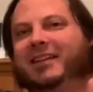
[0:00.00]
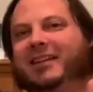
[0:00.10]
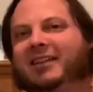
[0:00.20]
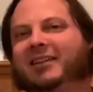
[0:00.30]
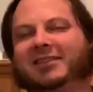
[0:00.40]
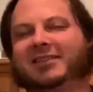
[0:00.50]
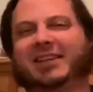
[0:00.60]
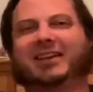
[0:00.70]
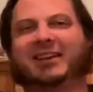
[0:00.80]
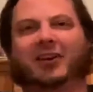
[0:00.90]
Because
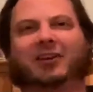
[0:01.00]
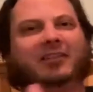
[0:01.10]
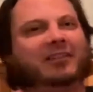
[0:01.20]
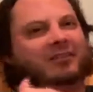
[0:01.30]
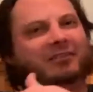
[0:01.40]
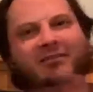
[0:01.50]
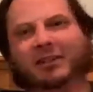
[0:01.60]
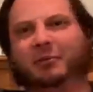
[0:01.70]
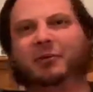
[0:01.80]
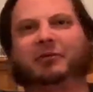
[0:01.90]
he, you know,
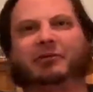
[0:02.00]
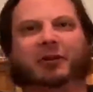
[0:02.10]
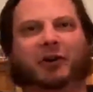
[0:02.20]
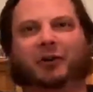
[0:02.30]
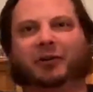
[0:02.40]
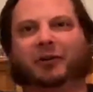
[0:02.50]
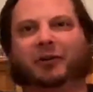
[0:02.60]
voter